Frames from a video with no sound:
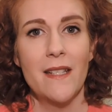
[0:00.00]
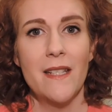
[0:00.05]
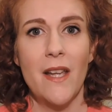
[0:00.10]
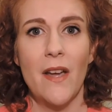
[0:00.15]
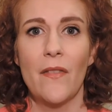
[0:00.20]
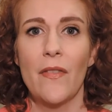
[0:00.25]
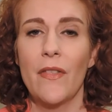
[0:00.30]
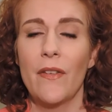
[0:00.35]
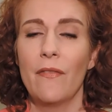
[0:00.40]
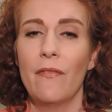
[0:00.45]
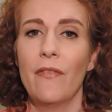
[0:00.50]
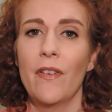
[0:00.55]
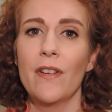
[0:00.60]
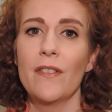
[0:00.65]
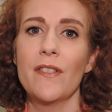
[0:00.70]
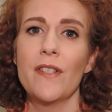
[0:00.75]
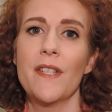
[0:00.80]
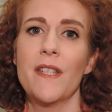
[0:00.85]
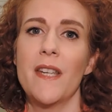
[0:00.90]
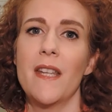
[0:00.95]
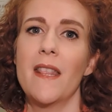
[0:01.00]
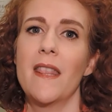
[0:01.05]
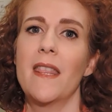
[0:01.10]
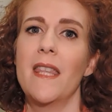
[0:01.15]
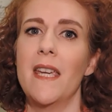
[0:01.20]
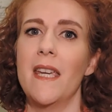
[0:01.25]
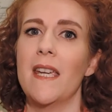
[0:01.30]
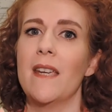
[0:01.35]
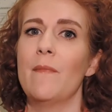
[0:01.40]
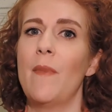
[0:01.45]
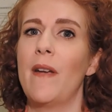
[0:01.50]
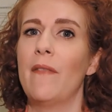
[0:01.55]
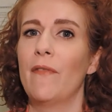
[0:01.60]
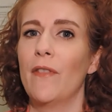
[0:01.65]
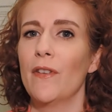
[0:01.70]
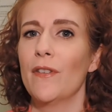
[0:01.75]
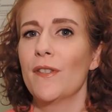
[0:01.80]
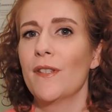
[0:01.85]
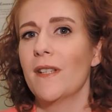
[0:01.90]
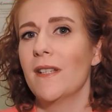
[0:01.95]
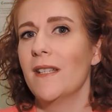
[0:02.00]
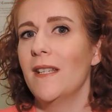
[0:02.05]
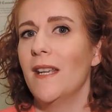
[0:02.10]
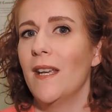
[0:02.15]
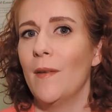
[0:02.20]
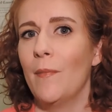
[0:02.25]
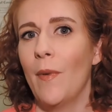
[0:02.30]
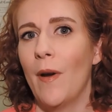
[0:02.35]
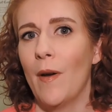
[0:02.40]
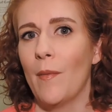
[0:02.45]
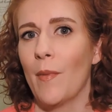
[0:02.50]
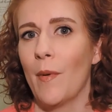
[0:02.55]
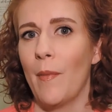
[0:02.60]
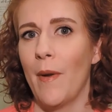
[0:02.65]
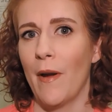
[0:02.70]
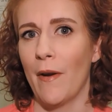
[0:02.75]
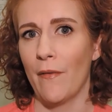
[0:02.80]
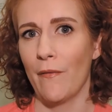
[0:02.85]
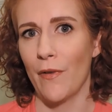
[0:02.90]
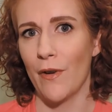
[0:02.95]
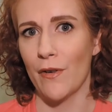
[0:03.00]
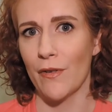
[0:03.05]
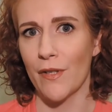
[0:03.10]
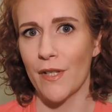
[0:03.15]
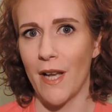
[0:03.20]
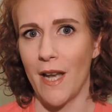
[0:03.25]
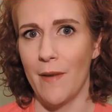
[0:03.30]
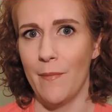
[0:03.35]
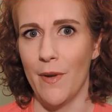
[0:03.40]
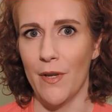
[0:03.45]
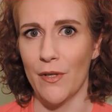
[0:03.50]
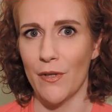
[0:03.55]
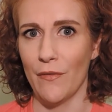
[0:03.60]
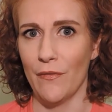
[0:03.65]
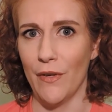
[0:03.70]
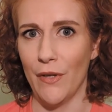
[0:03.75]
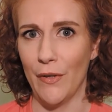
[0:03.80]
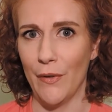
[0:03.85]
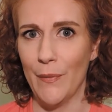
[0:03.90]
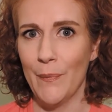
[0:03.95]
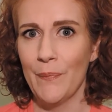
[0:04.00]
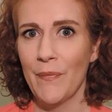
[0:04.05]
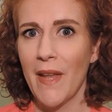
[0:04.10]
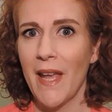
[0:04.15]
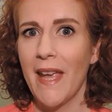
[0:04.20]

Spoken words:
Now, my first tip on preparing for your Skype interview